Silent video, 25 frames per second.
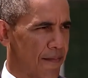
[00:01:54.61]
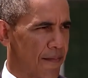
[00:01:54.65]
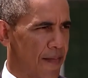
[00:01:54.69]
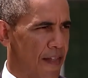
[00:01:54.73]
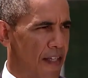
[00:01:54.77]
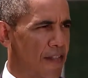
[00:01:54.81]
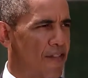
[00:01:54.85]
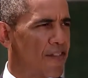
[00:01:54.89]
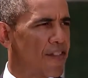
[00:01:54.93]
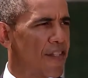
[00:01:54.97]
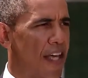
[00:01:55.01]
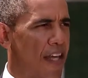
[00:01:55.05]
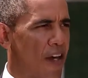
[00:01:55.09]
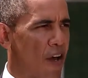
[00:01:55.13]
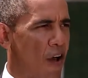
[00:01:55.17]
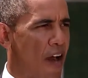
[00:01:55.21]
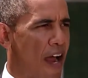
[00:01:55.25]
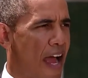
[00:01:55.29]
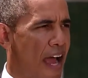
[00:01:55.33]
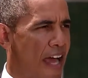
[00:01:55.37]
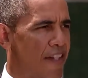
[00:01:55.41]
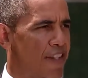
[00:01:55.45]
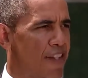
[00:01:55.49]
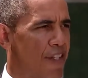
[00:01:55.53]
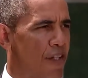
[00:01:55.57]
Instead, our
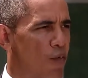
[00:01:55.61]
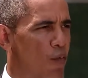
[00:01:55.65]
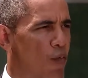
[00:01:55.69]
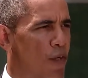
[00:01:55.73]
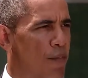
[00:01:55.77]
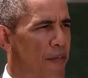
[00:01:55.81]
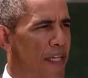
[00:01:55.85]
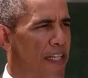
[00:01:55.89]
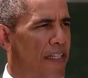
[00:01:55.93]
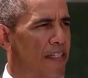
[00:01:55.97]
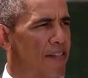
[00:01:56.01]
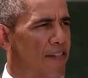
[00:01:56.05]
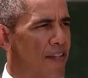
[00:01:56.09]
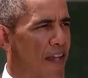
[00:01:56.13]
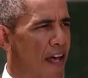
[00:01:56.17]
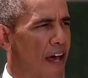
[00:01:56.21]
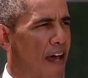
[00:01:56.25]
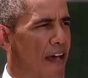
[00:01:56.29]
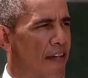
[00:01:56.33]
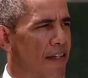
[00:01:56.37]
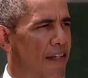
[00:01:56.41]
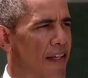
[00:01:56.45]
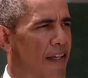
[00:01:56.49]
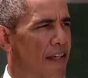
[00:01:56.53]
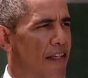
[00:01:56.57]
action would be
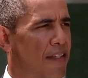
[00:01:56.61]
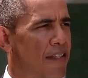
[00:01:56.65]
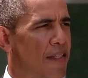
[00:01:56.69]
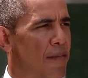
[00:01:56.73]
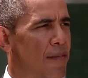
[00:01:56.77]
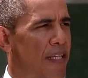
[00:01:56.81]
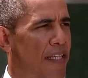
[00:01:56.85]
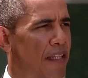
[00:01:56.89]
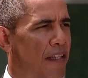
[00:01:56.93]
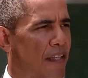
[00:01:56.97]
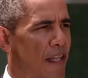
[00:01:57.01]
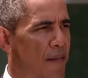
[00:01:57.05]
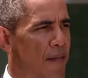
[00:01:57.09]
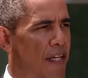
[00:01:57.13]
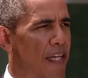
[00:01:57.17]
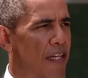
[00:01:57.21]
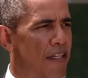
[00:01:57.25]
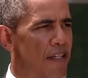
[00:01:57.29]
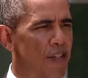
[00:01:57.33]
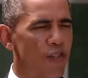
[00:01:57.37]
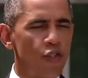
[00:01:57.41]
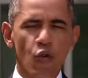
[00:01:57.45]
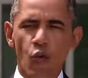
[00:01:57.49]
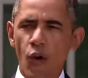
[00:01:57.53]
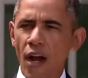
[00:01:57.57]
designed to be
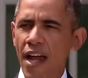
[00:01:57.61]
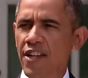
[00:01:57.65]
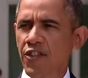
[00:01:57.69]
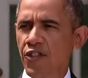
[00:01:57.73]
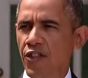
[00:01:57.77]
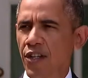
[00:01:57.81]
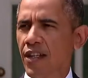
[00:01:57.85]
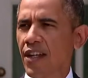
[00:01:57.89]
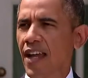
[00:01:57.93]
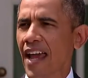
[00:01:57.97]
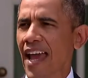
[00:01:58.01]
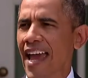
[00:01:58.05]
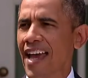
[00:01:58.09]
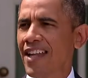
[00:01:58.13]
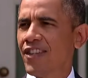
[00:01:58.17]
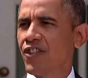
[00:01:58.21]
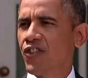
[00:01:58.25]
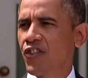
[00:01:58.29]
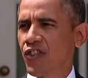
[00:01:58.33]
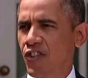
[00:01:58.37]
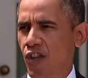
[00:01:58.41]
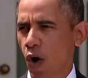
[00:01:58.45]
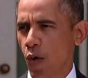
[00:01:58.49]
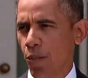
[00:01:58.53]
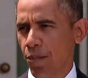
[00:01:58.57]
limited in duration and
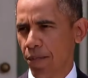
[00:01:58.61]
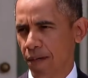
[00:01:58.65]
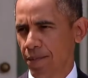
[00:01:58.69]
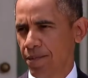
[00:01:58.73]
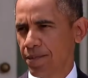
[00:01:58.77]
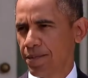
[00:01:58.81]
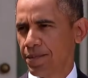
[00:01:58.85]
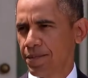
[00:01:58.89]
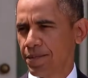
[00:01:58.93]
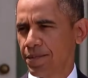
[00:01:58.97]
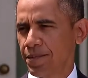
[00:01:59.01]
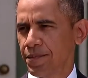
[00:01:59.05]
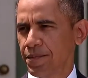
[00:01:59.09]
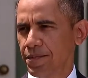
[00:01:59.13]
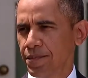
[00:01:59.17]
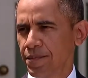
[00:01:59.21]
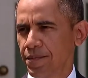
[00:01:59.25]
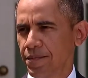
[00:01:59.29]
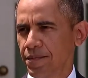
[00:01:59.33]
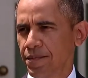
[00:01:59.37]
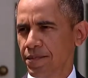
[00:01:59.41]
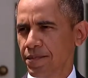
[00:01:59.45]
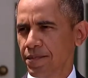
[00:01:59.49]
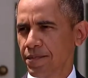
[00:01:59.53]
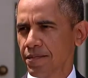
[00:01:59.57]
scope.
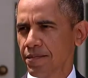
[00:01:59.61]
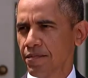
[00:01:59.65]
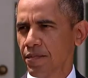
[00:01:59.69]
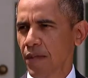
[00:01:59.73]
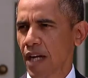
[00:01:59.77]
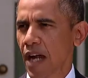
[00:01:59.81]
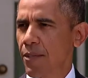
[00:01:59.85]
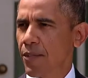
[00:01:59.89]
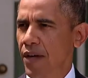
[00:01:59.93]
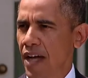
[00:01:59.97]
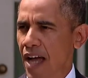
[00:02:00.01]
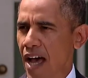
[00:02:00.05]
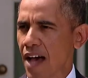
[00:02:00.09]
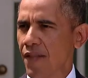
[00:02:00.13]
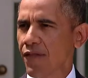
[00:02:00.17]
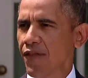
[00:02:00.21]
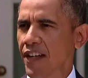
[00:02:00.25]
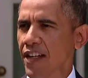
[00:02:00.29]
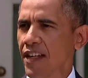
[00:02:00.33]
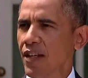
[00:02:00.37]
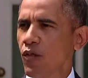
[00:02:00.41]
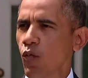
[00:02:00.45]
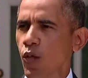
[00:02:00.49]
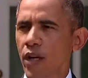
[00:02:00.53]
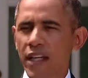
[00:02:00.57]
But I'm
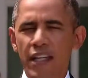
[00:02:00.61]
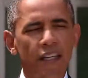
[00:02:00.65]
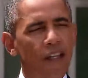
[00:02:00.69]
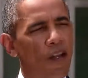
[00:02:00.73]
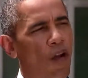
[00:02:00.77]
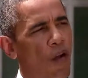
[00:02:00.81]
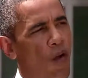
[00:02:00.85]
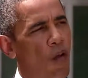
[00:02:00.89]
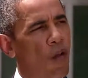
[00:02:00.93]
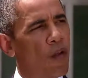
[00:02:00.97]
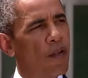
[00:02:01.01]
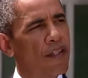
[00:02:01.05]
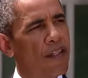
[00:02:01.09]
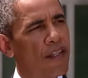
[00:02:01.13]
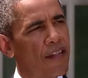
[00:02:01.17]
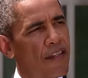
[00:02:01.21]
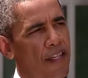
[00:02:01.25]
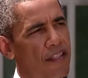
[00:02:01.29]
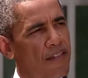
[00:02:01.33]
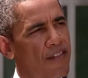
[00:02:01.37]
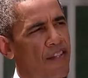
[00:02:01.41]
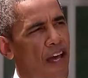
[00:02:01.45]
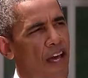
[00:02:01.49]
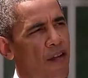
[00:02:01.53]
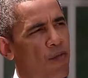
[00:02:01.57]
confident we can hold the
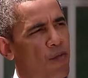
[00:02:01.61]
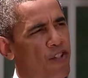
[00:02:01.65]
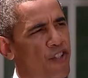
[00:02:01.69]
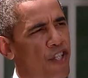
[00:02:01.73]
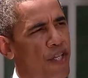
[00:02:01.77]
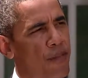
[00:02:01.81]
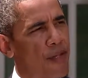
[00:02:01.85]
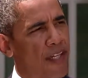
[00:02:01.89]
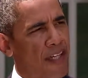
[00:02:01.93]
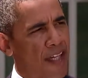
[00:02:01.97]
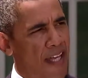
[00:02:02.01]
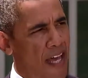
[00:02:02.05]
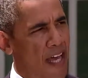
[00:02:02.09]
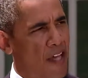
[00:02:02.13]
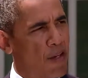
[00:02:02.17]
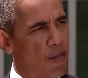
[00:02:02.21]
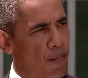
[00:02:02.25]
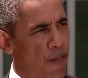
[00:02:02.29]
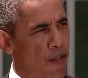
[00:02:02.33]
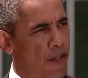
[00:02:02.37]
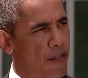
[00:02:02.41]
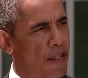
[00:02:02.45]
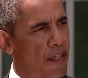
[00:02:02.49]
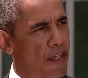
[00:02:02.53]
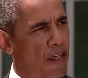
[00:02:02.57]
Assad regime
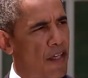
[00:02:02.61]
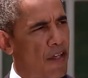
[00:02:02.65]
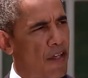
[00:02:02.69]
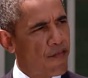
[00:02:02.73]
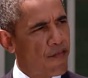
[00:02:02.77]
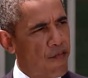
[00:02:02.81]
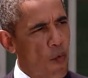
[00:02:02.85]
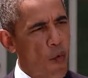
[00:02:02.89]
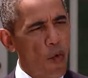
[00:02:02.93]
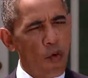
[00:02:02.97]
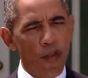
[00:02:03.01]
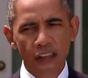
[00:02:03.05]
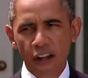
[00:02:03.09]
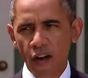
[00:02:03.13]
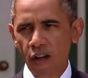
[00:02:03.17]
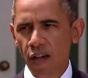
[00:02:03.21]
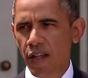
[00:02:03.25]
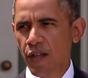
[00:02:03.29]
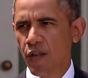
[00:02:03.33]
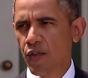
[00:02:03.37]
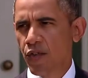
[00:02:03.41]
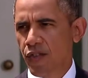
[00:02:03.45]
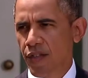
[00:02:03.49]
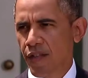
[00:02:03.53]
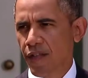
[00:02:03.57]
accountable for their
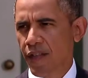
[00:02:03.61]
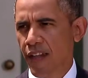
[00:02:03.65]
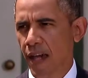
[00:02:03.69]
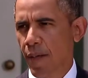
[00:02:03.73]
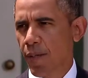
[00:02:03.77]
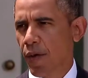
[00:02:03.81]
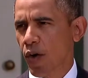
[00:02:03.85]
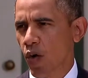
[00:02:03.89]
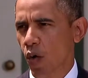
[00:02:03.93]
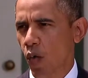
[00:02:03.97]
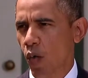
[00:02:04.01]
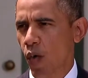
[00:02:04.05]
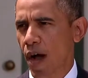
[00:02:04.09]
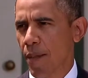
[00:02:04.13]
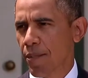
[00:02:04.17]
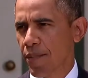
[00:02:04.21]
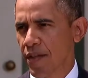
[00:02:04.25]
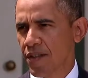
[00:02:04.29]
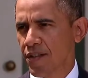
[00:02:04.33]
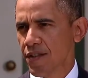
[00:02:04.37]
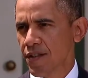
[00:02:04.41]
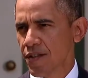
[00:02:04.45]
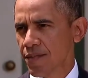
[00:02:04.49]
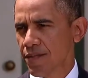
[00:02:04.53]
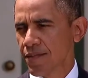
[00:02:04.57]
use of chemical
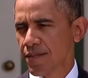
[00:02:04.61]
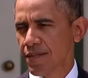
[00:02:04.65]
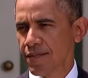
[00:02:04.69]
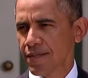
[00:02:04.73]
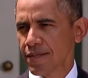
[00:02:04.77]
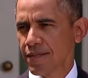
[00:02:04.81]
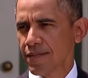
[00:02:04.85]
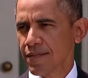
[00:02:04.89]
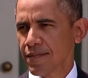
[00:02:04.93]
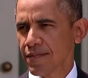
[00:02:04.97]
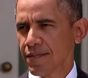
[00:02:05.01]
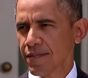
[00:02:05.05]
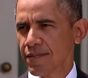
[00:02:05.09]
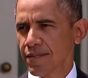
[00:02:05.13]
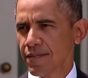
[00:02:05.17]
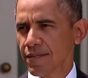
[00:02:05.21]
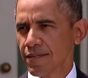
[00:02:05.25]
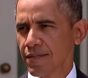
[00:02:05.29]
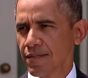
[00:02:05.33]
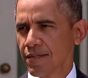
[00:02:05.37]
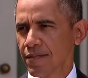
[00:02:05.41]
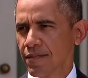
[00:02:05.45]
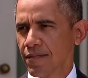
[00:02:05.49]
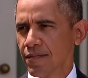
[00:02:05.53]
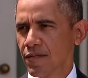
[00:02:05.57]
weapons,
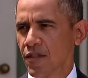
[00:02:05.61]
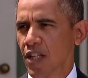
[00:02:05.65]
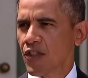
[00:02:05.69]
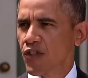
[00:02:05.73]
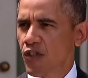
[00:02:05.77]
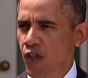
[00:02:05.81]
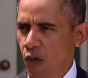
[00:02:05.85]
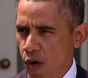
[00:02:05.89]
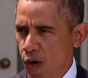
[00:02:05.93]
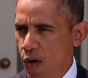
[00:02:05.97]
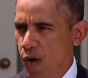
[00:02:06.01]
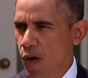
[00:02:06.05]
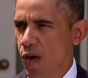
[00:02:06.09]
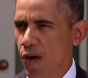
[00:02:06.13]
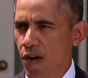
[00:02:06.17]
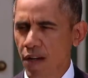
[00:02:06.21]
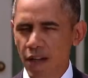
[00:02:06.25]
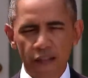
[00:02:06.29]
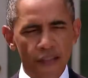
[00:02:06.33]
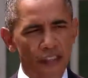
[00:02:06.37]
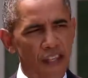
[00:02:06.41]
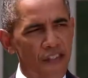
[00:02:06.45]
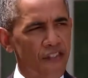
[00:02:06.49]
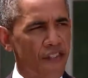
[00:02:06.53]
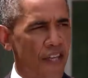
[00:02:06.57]
deter
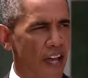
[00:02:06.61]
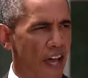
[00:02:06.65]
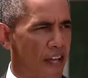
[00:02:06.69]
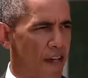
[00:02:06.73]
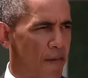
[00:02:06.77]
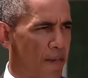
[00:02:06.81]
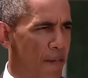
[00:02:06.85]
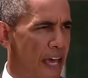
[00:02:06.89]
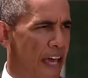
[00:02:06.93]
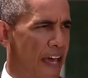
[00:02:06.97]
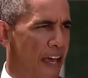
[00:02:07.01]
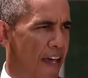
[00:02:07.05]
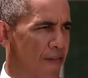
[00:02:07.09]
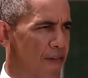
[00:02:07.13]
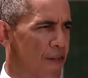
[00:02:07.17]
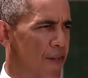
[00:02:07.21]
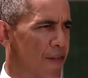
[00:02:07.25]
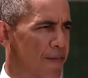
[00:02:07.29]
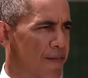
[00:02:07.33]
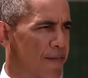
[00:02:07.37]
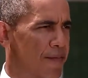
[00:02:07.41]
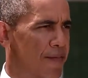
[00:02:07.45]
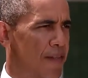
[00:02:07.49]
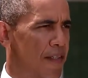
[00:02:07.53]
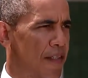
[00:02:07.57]
this kind of behavior,
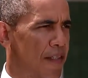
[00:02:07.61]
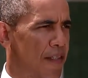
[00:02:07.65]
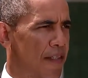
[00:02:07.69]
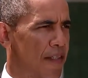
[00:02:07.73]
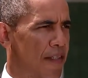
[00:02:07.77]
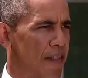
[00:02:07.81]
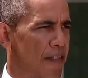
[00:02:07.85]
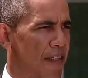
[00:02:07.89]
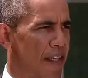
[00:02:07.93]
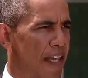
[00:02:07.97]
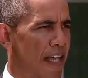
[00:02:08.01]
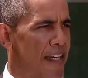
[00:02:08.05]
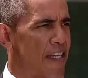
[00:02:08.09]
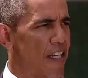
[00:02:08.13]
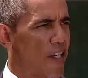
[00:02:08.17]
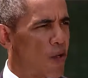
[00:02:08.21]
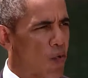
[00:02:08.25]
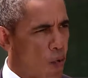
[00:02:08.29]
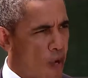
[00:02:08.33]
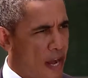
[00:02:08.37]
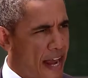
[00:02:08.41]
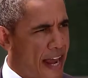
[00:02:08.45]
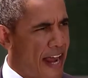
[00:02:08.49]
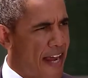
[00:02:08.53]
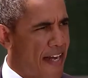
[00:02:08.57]
and
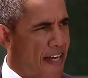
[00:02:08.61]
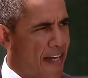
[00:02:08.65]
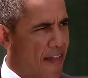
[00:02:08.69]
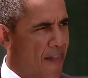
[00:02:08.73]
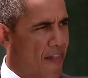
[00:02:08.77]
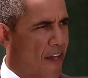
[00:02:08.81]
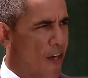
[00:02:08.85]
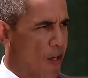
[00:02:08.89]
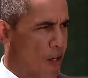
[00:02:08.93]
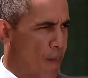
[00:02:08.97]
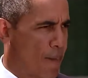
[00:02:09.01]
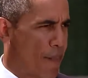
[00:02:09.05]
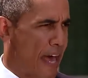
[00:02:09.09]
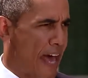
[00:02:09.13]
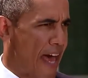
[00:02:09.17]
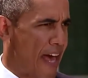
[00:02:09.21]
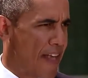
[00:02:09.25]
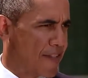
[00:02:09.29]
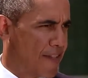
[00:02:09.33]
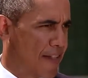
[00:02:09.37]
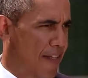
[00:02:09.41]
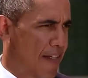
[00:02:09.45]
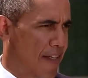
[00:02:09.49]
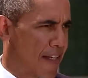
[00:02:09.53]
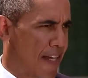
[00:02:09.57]
degrade their
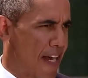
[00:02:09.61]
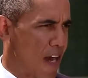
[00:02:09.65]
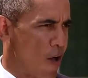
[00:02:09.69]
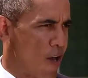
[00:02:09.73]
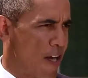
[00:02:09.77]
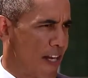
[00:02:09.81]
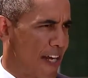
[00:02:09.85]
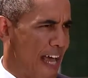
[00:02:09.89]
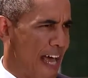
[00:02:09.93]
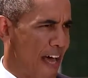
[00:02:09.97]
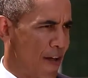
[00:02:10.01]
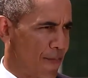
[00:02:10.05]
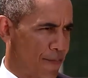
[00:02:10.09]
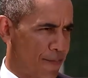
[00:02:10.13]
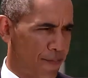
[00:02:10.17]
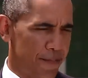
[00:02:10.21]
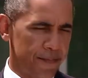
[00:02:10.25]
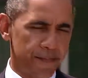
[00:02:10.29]
capacity to carry it out.